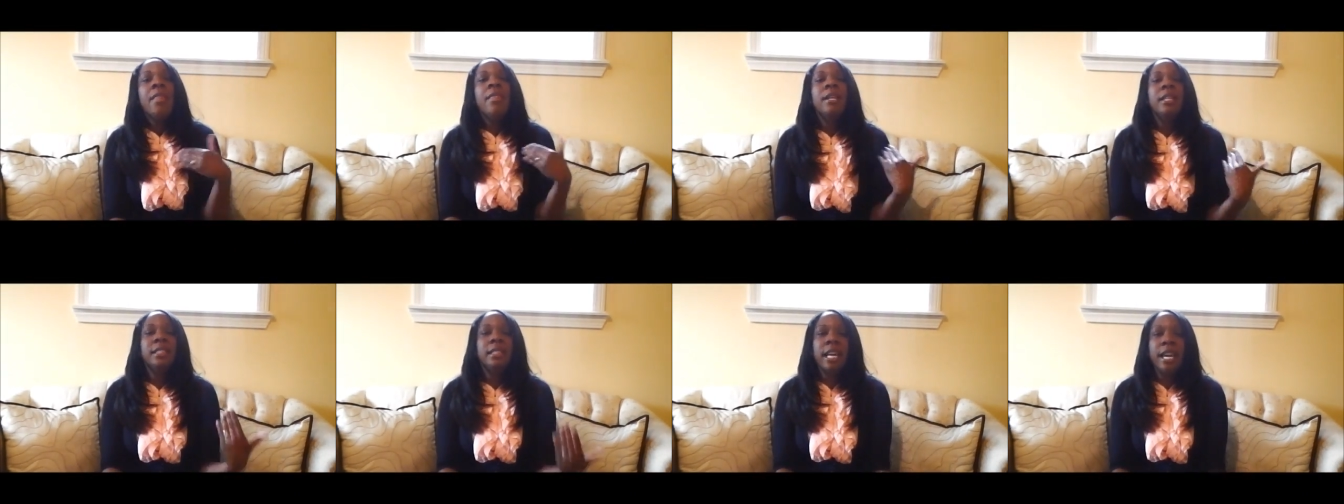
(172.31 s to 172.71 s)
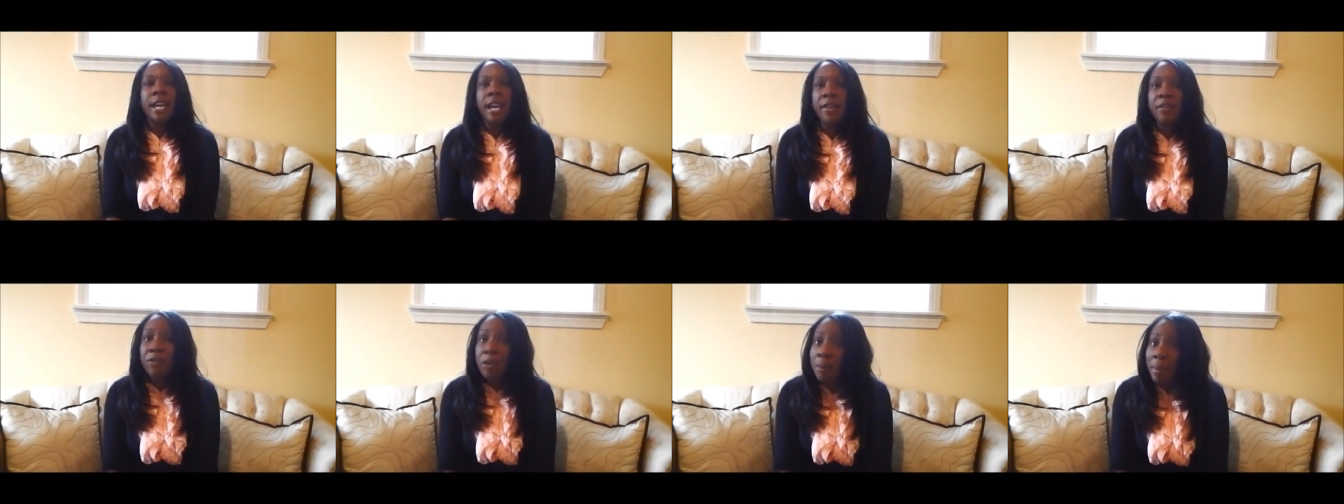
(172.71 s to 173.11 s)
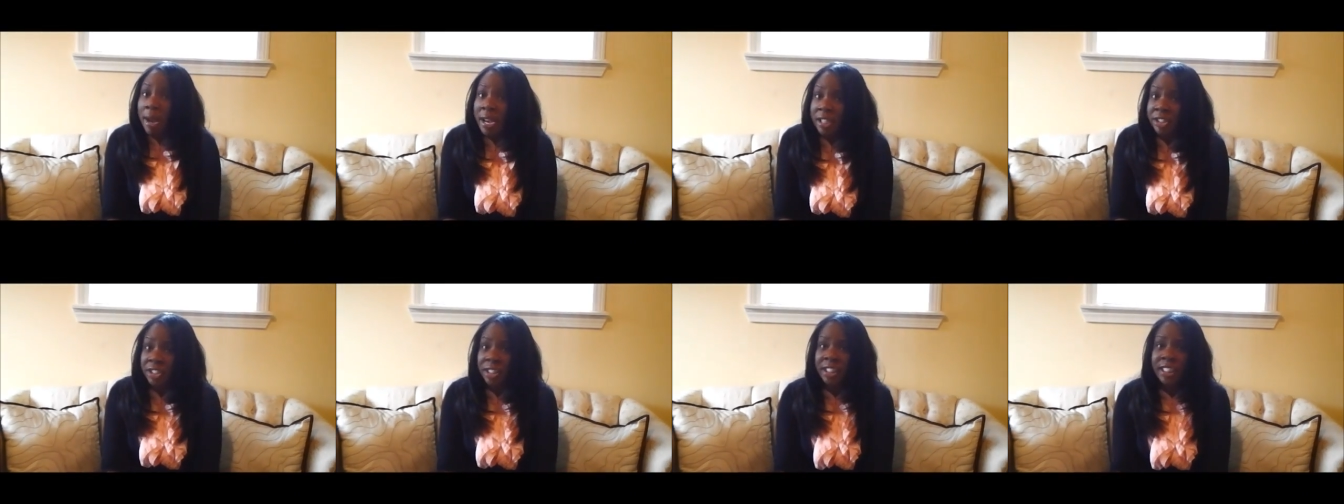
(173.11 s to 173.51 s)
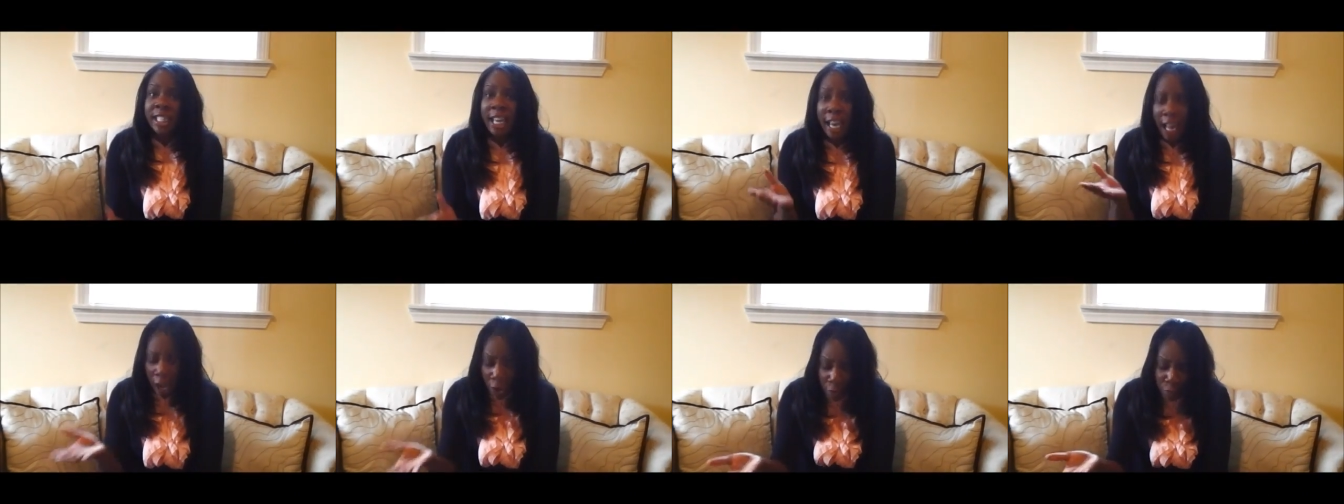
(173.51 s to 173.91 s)
This information is
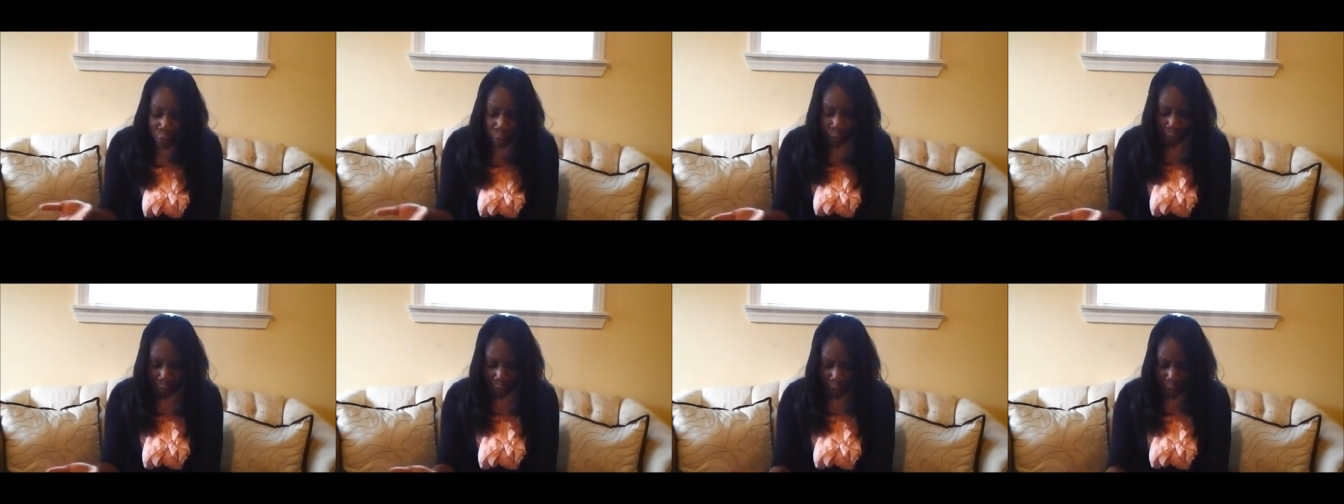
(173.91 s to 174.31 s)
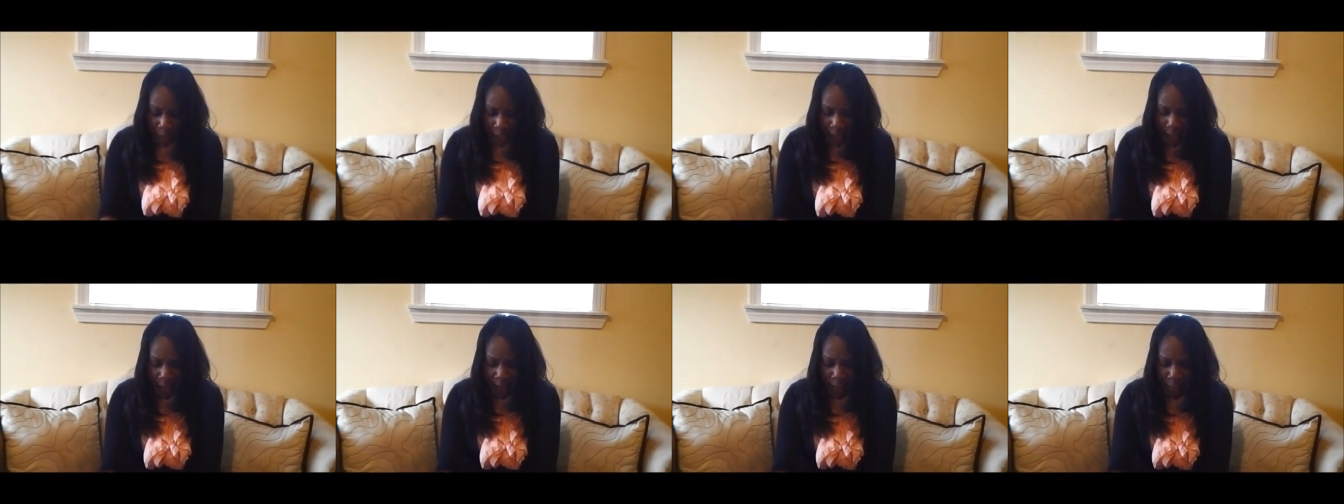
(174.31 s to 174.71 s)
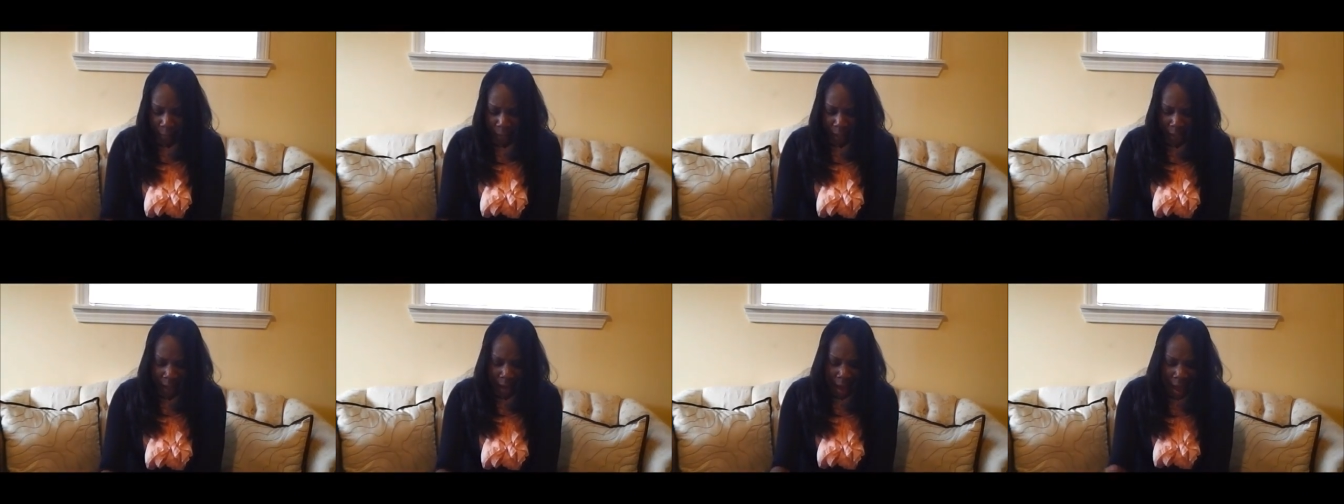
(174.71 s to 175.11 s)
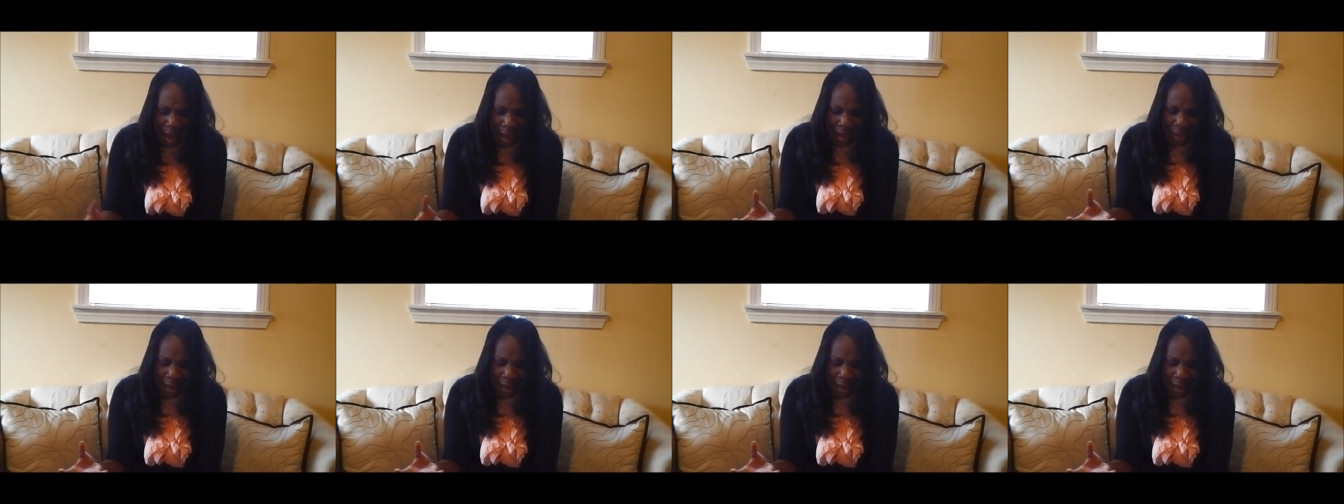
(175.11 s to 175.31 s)
helpful for us when,